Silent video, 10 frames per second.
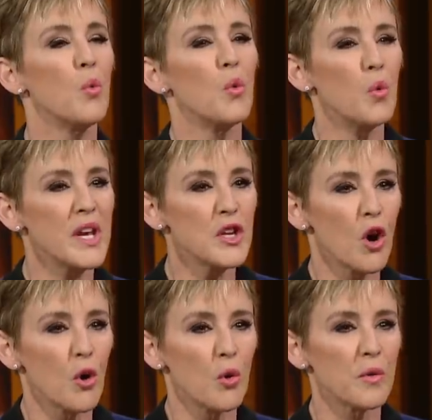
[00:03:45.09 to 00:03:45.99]
We
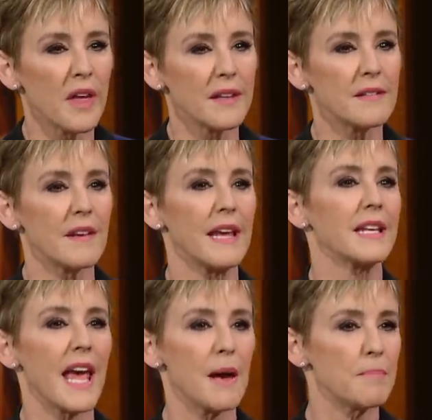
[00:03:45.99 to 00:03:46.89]
know that
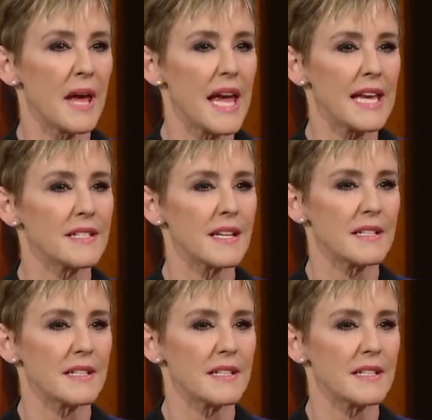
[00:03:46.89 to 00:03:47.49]
in campaigns,